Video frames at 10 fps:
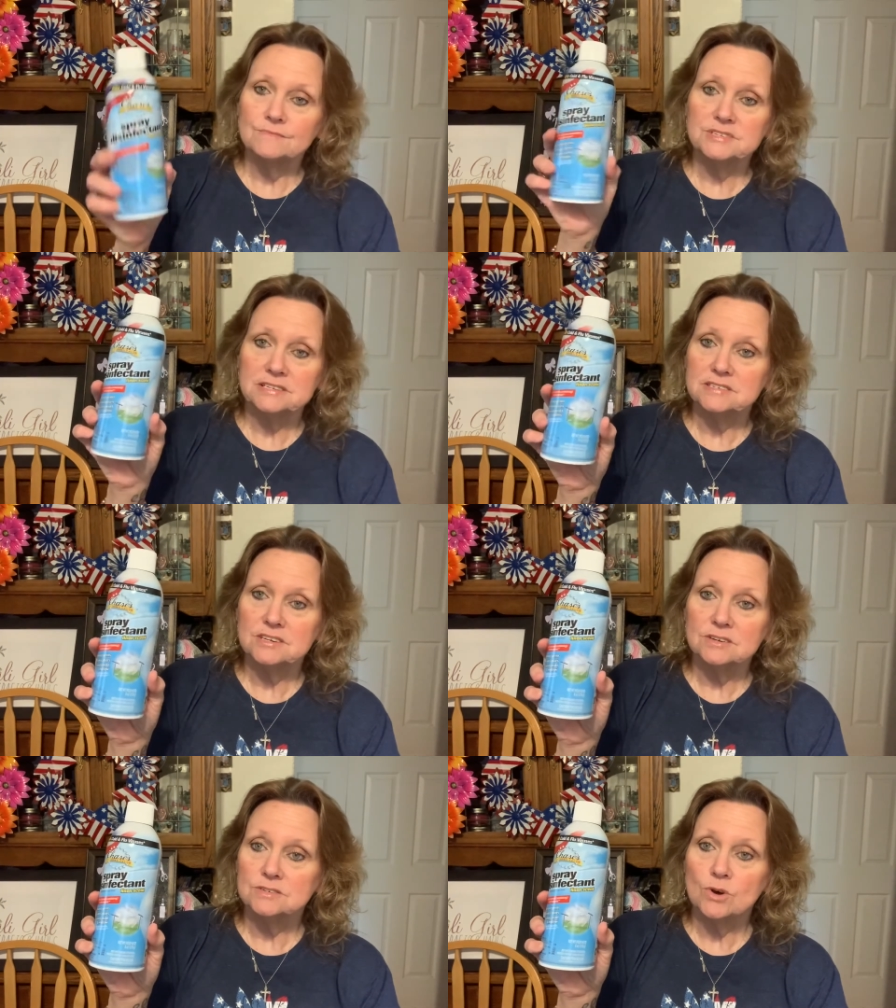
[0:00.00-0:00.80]
It says
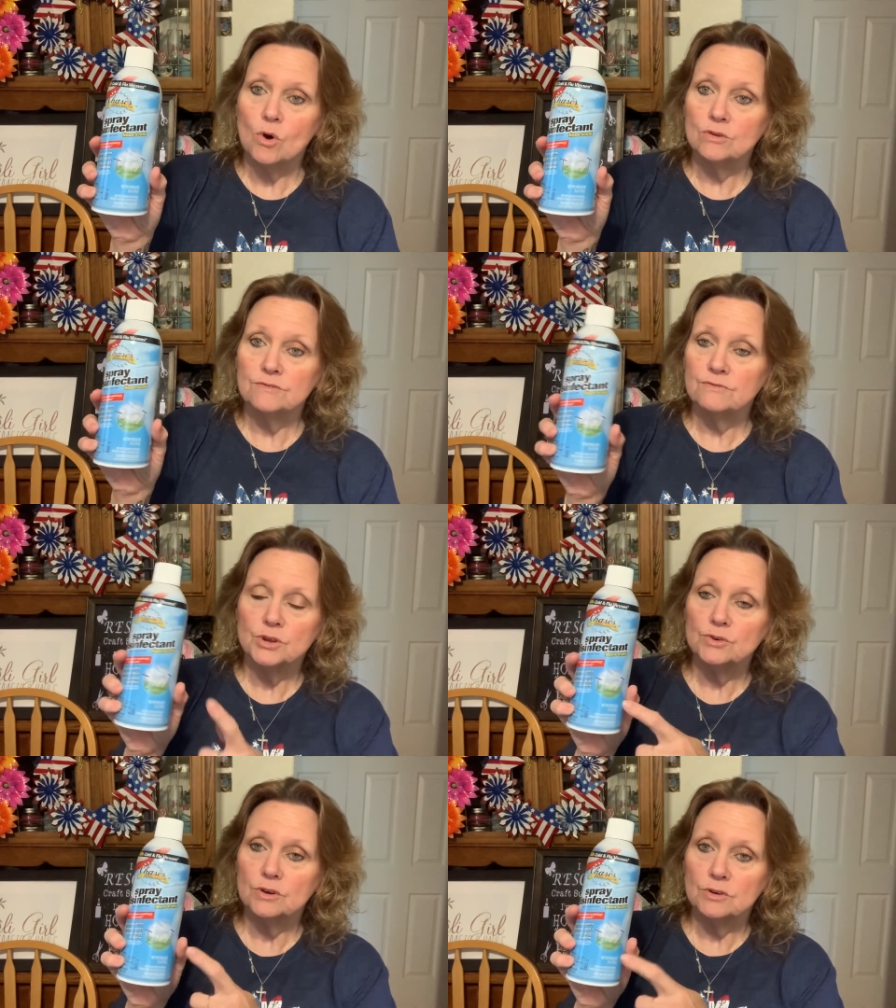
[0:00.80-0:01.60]
kills
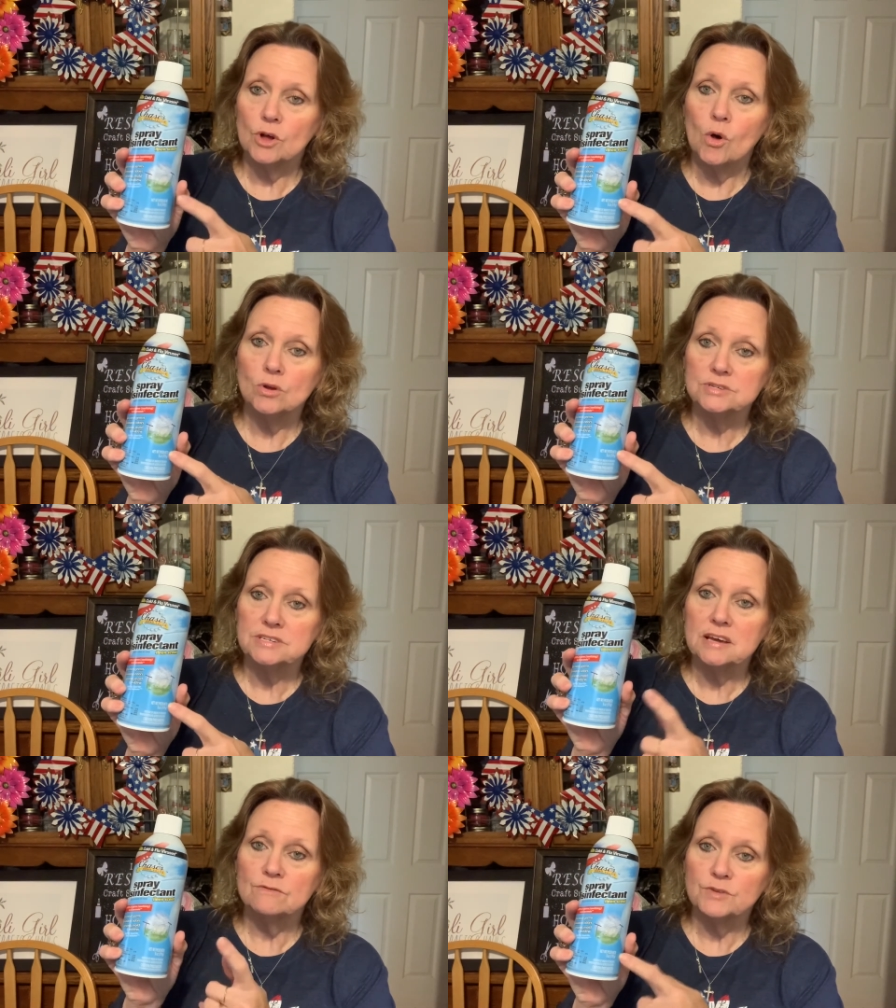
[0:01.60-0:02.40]
colds
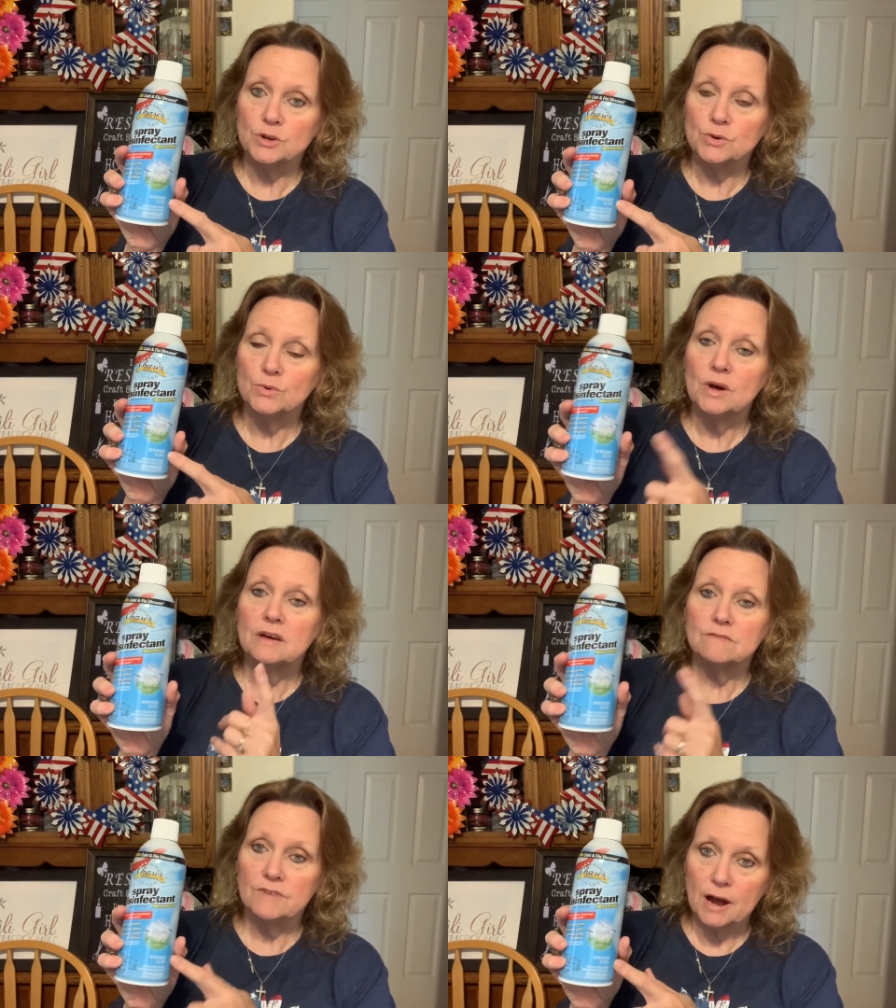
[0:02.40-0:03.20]
and flu
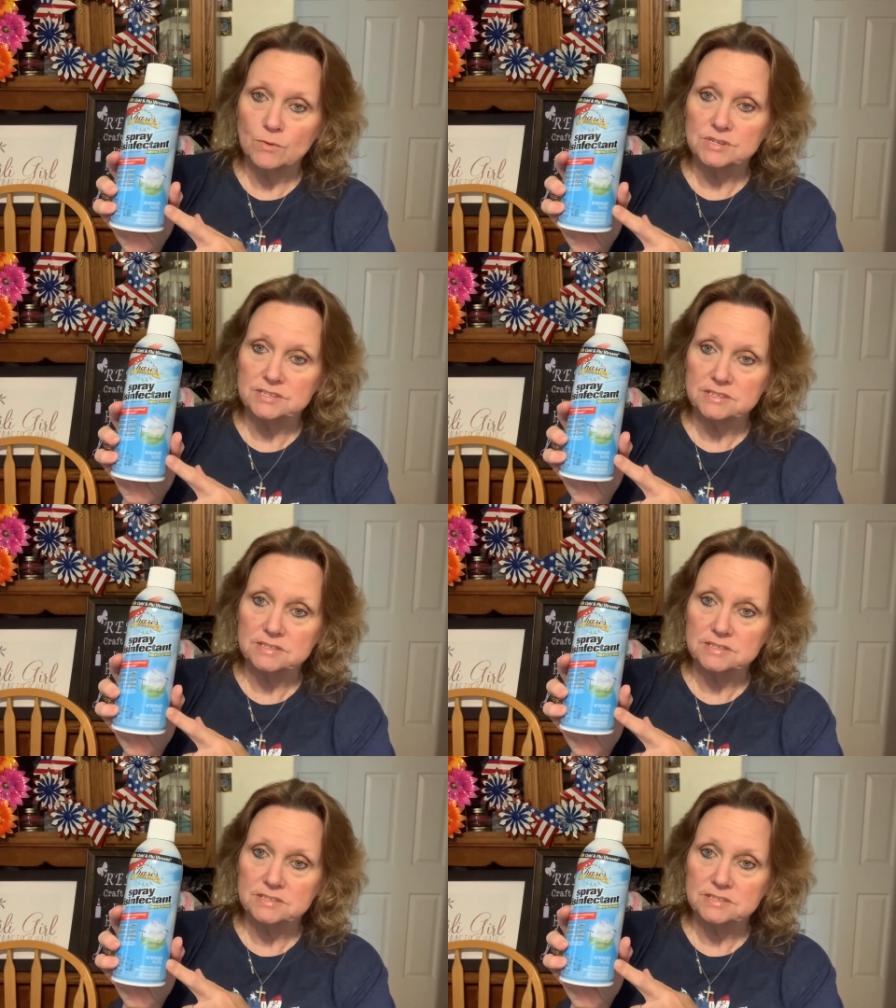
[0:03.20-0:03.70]
viruses.